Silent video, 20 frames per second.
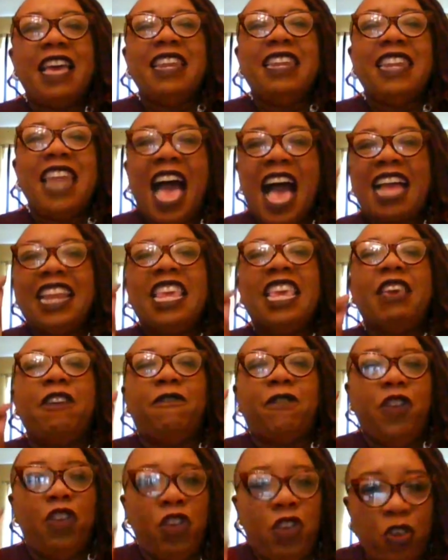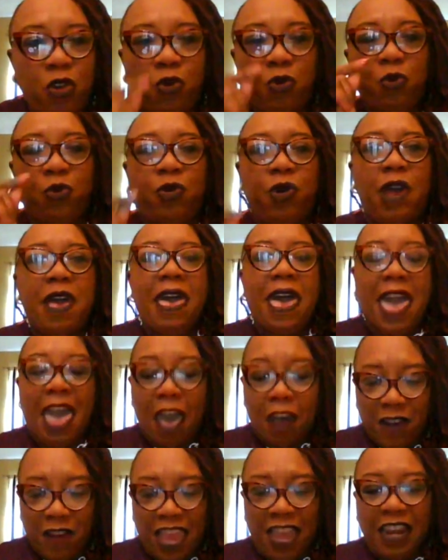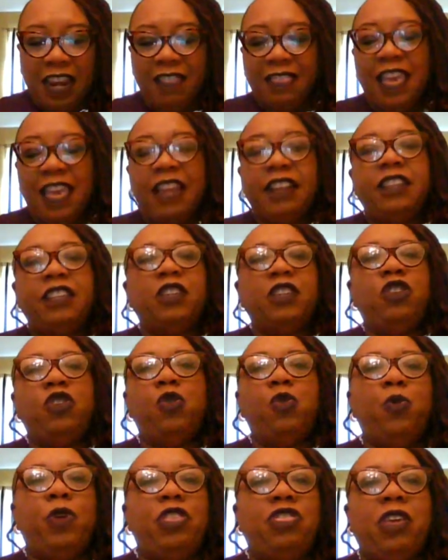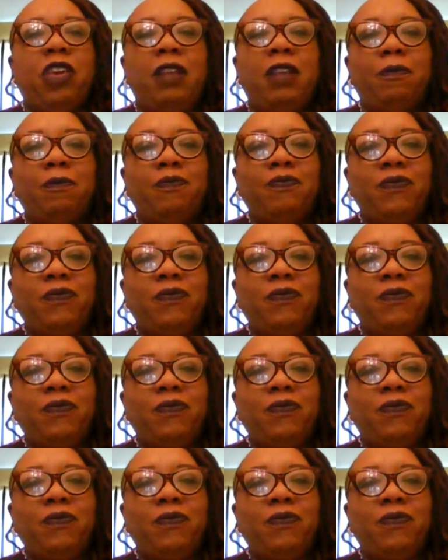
not if you have anything to do with it.